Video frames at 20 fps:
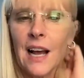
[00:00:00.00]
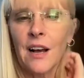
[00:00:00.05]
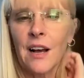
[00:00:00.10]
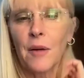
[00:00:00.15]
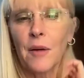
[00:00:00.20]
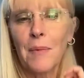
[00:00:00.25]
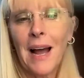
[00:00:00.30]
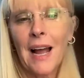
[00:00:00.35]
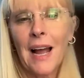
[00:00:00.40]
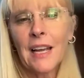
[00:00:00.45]

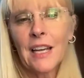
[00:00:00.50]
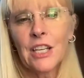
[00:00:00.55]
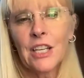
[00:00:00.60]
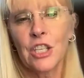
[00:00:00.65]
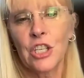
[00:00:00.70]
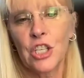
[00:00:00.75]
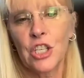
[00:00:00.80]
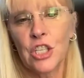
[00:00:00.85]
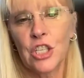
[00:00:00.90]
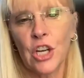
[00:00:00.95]
I can
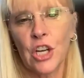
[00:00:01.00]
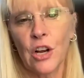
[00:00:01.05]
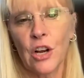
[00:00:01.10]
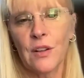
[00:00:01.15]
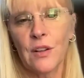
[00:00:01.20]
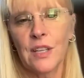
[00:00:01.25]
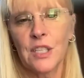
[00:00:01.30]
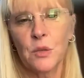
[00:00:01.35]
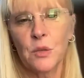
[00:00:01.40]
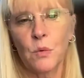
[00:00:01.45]
share
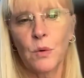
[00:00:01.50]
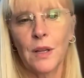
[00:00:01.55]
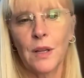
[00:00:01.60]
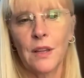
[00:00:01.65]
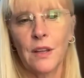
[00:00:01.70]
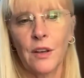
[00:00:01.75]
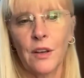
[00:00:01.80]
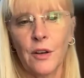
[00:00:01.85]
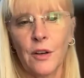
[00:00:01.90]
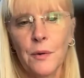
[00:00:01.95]
this with
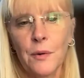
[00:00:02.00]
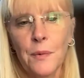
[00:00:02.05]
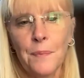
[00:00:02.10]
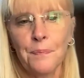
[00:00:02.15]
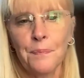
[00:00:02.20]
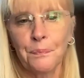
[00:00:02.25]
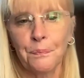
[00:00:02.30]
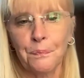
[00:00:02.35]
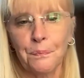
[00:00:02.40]
you.